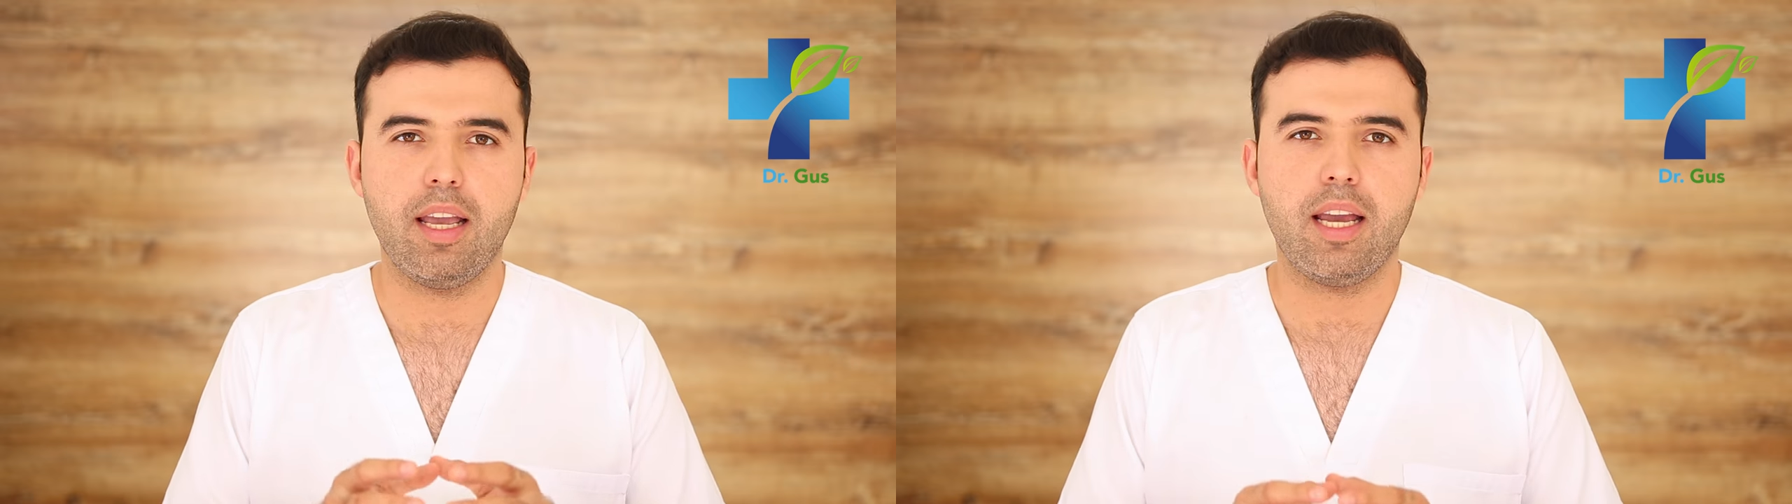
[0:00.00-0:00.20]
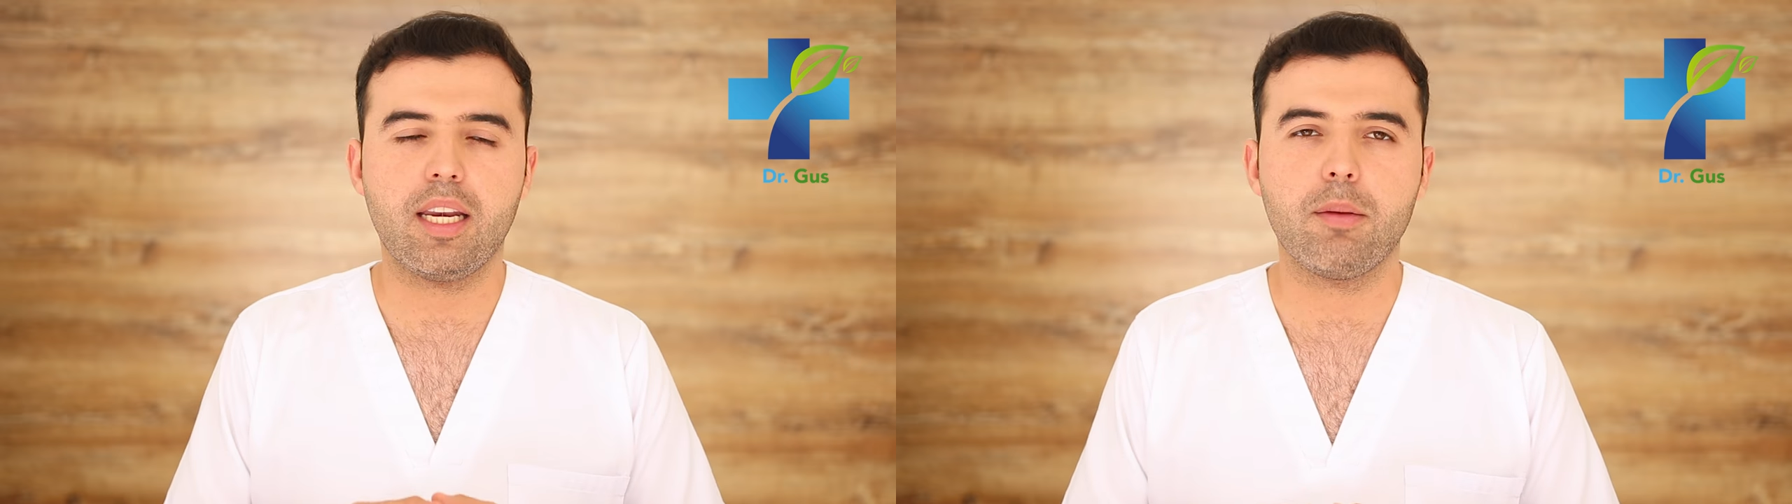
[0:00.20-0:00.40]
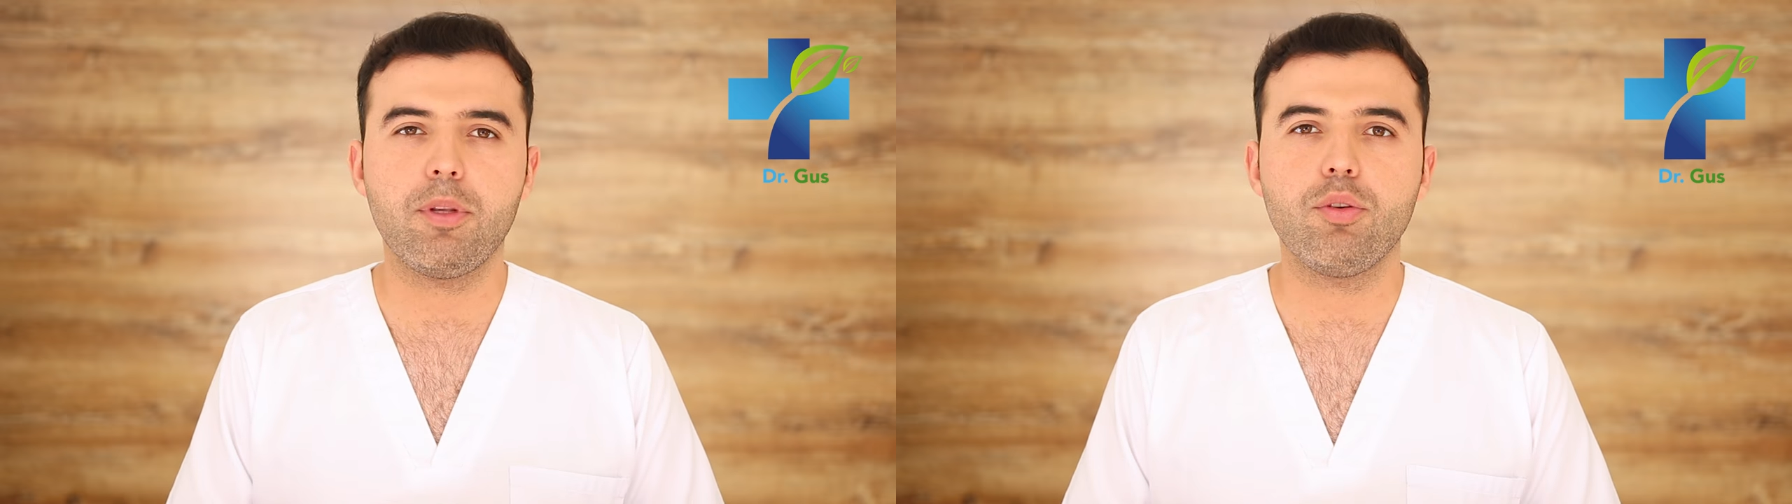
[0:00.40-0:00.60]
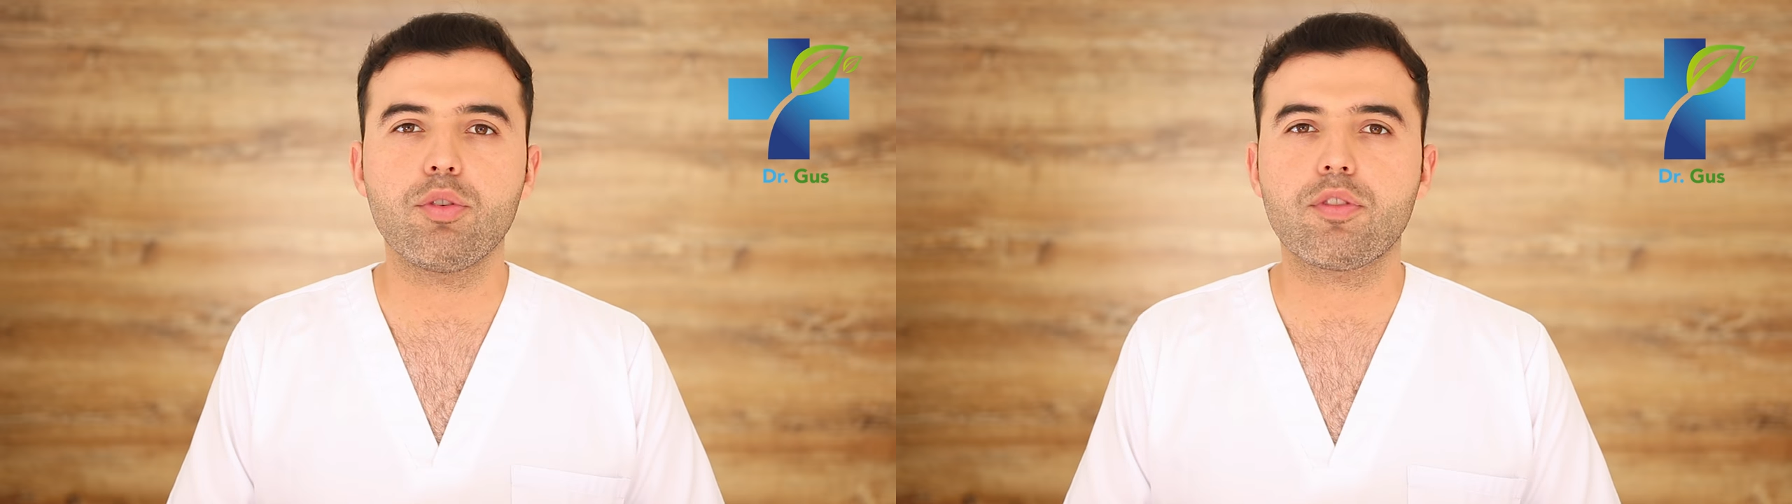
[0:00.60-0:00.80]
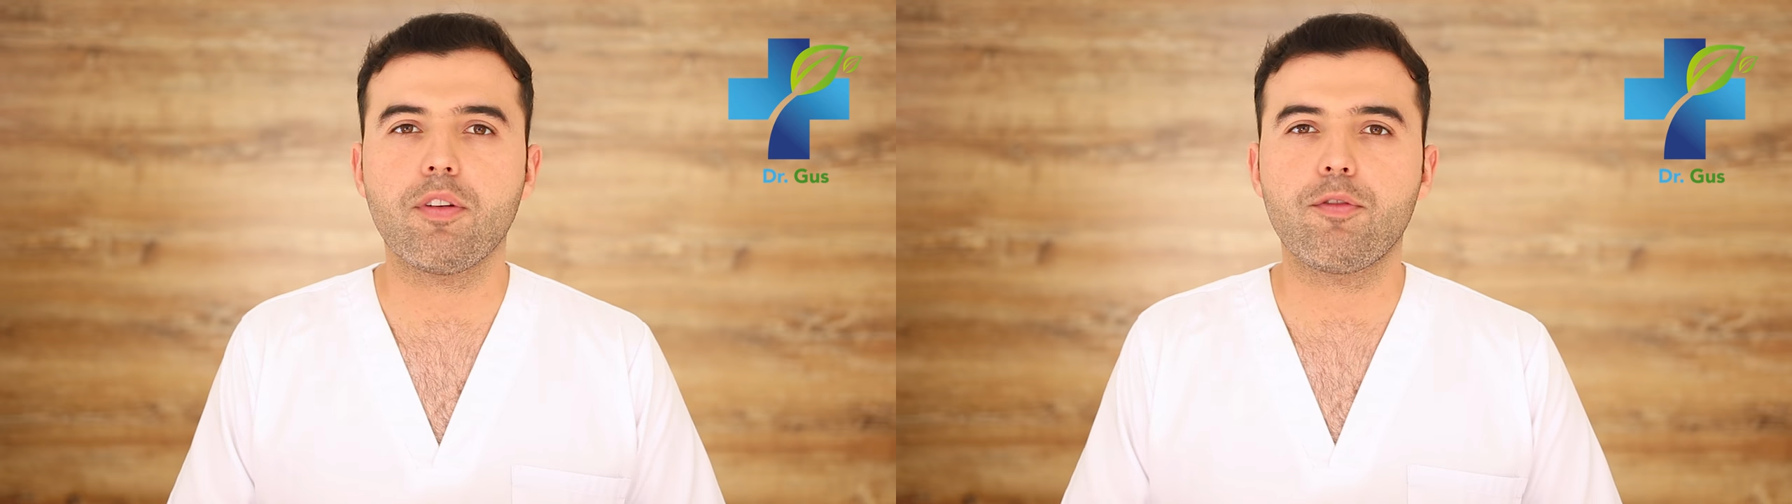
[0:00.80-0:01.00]
and can be
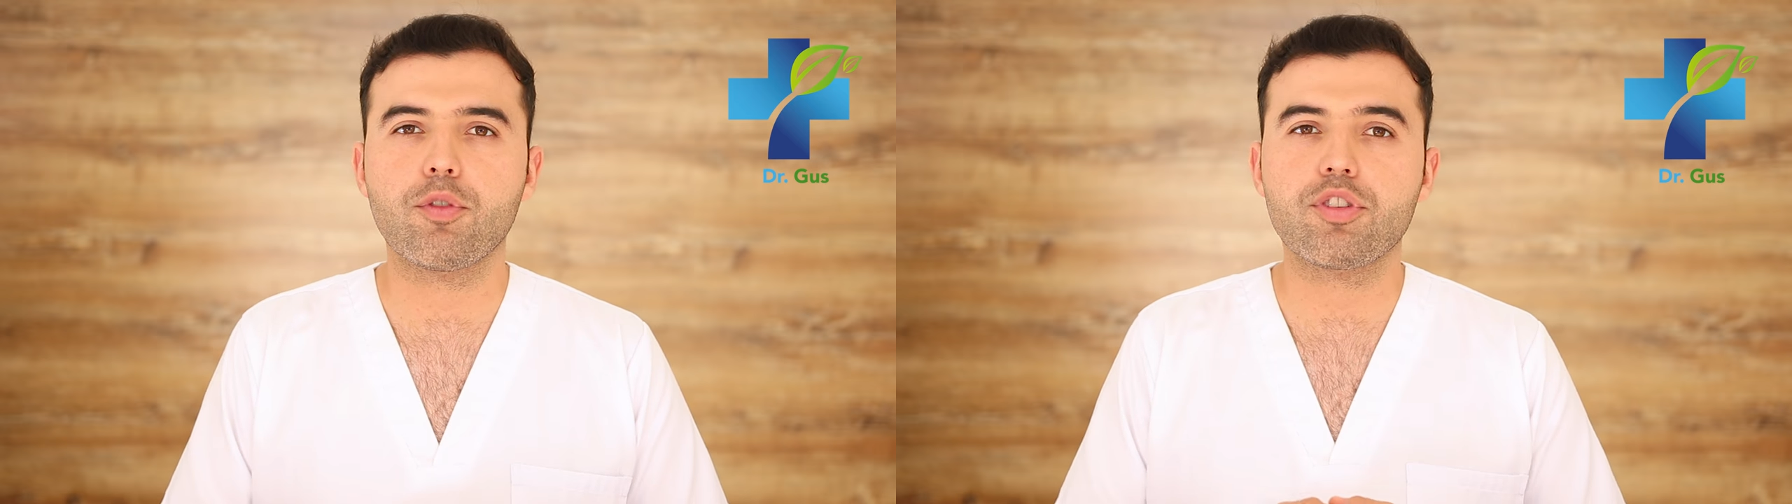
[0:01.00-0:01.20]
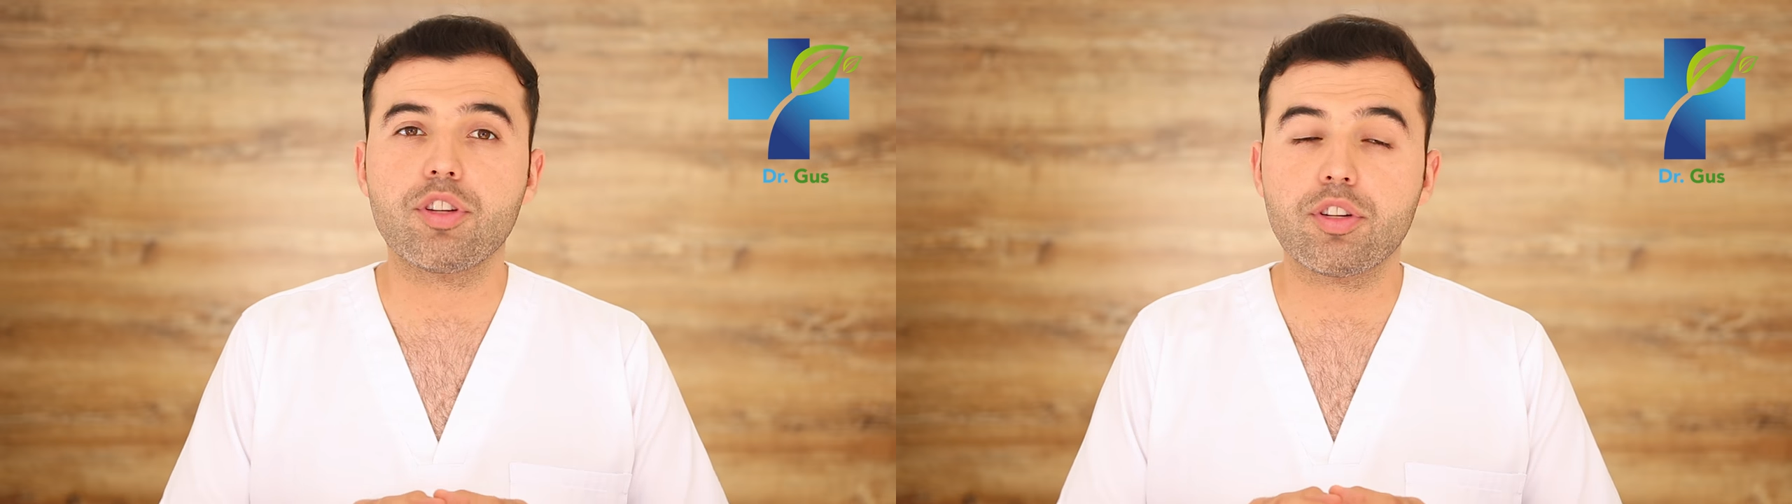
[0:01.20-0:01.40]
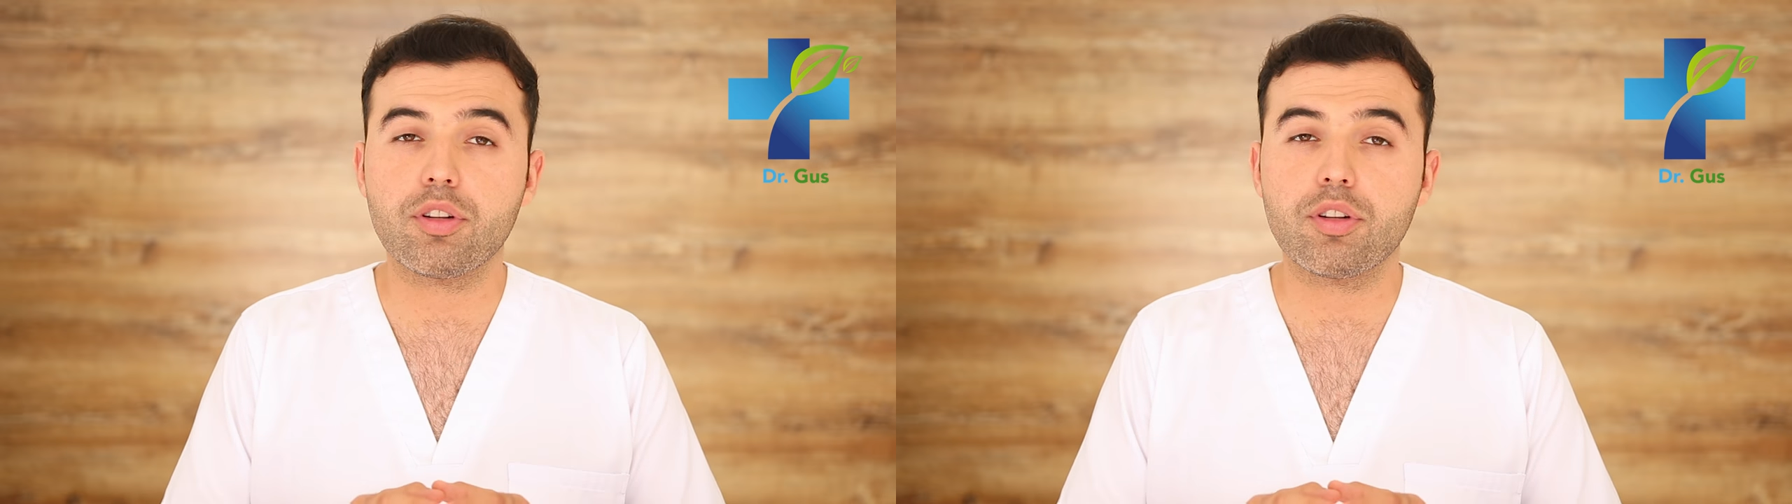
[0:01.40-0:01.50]
used for such